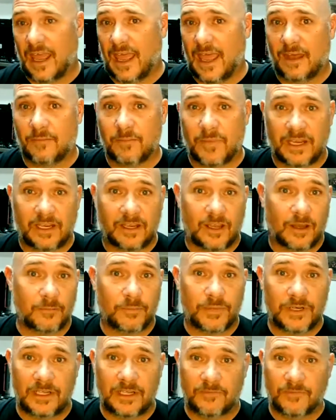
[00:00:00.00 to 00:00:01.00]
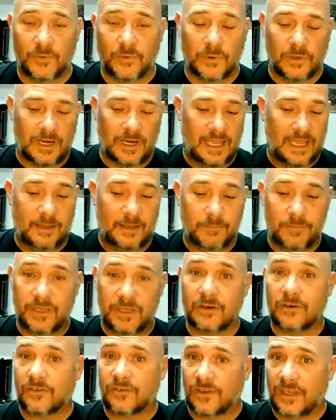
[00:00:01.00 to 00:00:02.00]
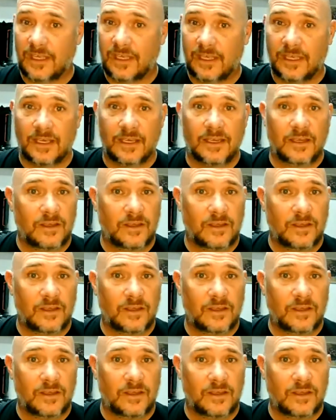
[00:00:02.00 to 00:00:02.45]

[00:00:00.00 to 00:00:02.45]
at my company for A, B, or C,